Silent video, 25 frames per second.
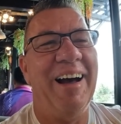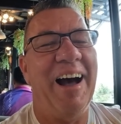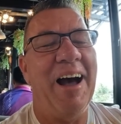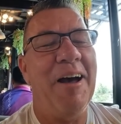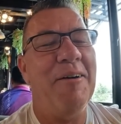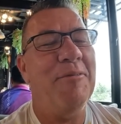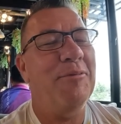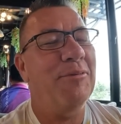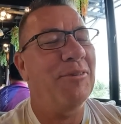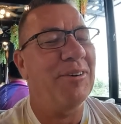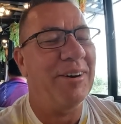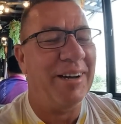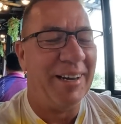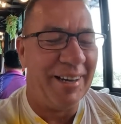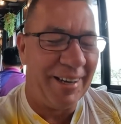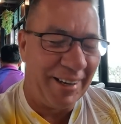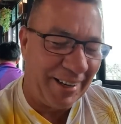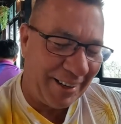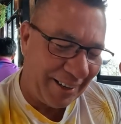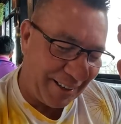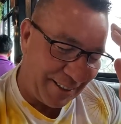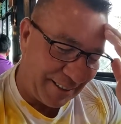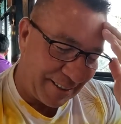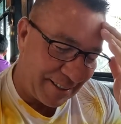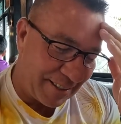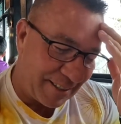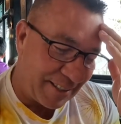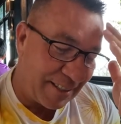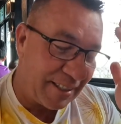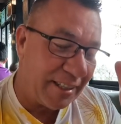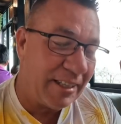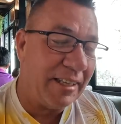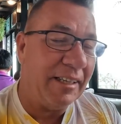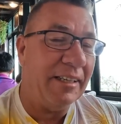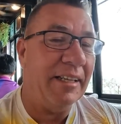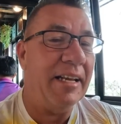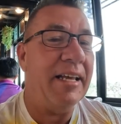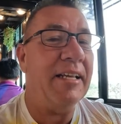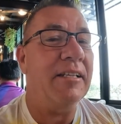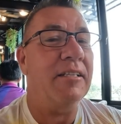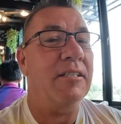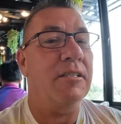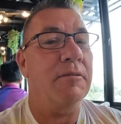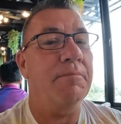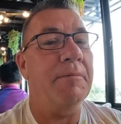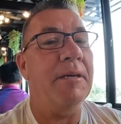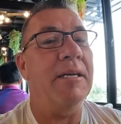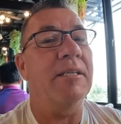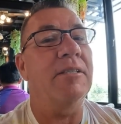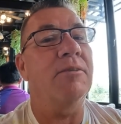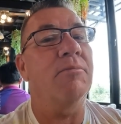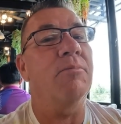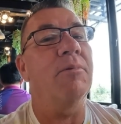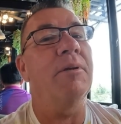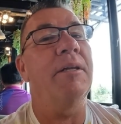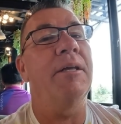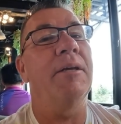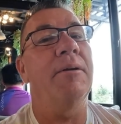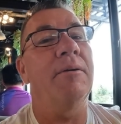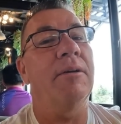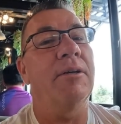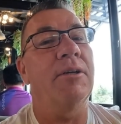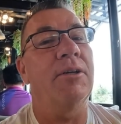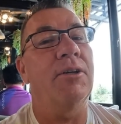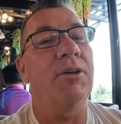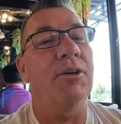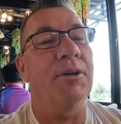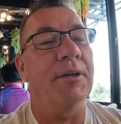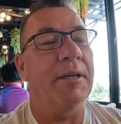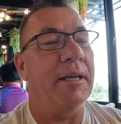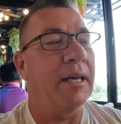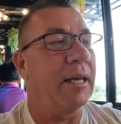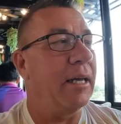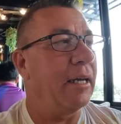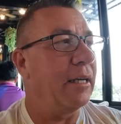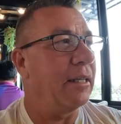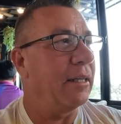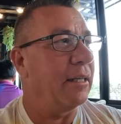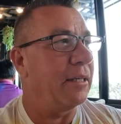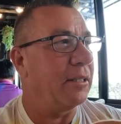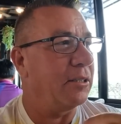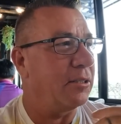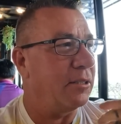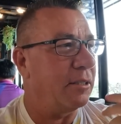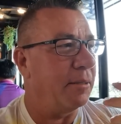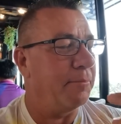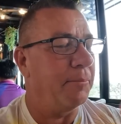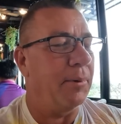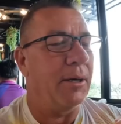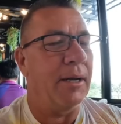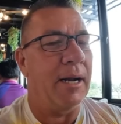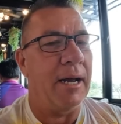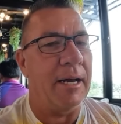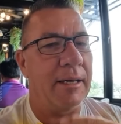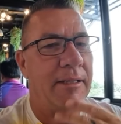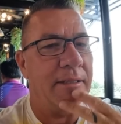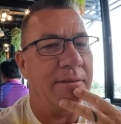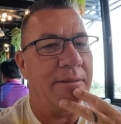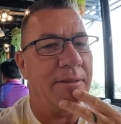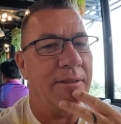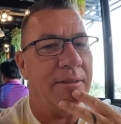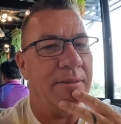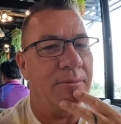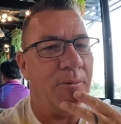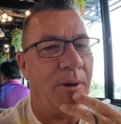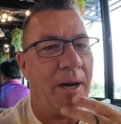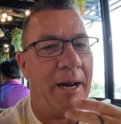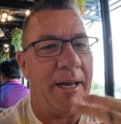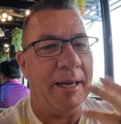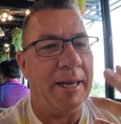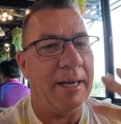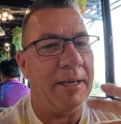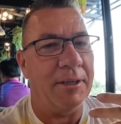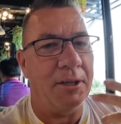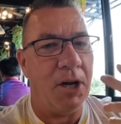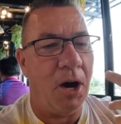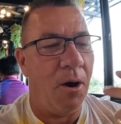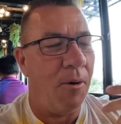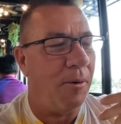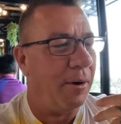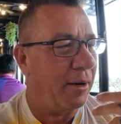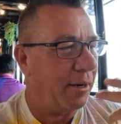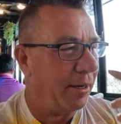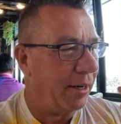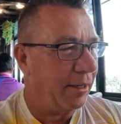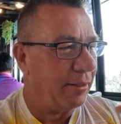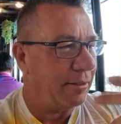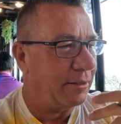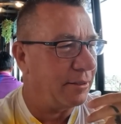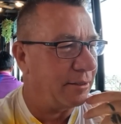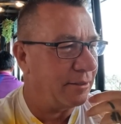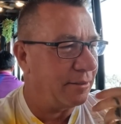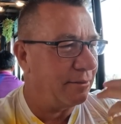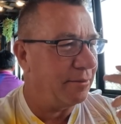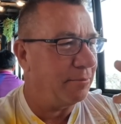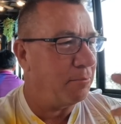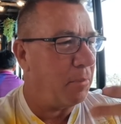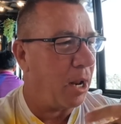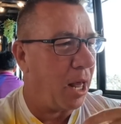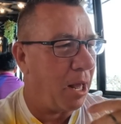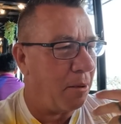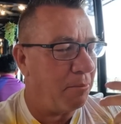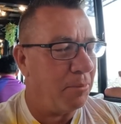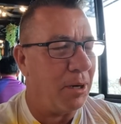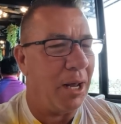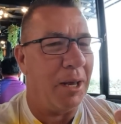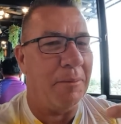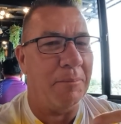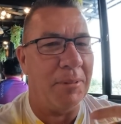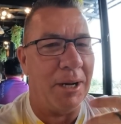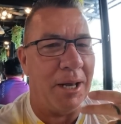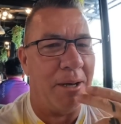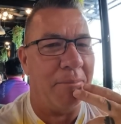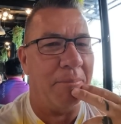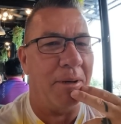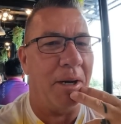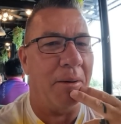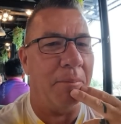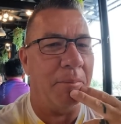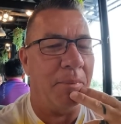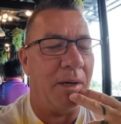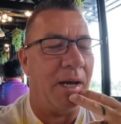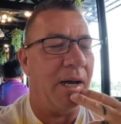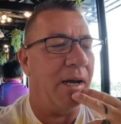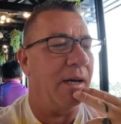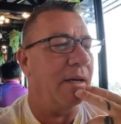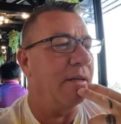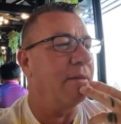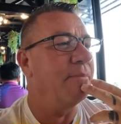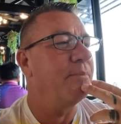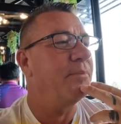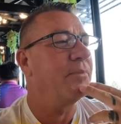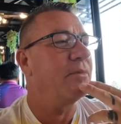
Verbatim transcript: Huh? I forget. Nid speaks really good English, but I when I get going, it's blah blah blah blah blah.